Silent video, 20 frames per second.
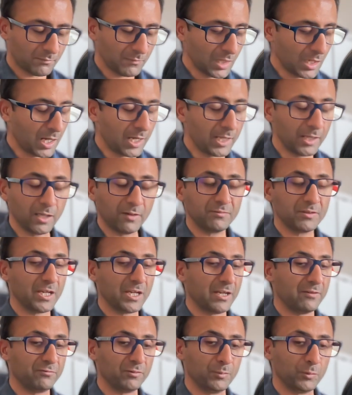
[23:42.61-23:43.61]
I love to
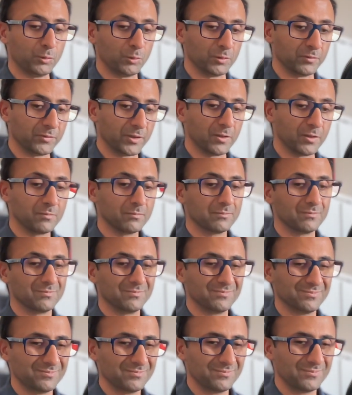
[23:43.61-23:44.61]
hear from all of you.
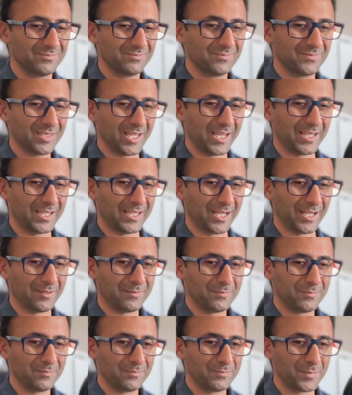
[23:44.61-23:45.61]
Take care.
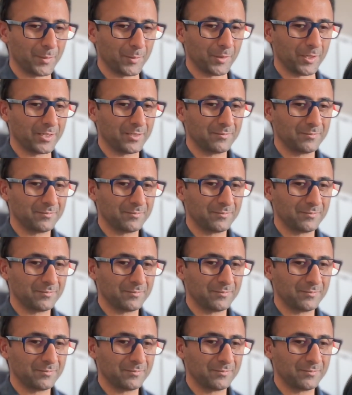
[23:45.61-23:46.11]
Bye-bye.